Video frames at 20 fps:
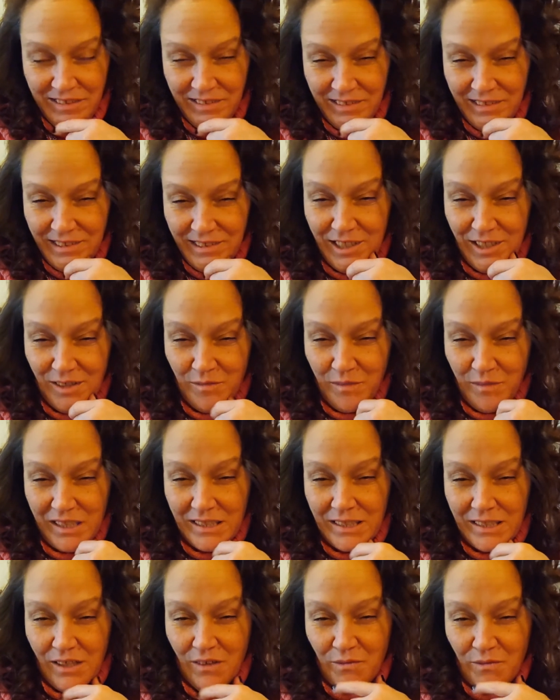To
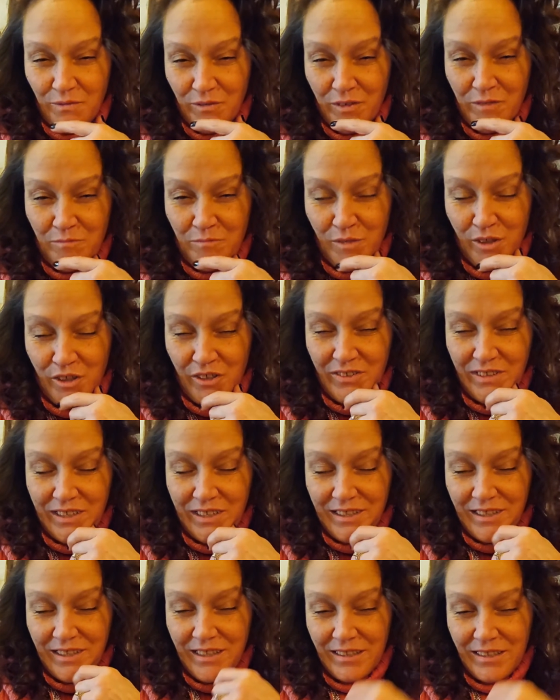myself from Martha.
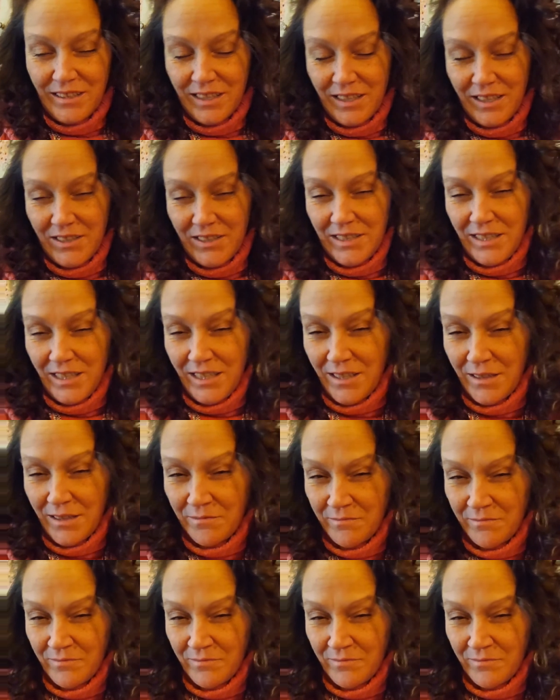That's a good time.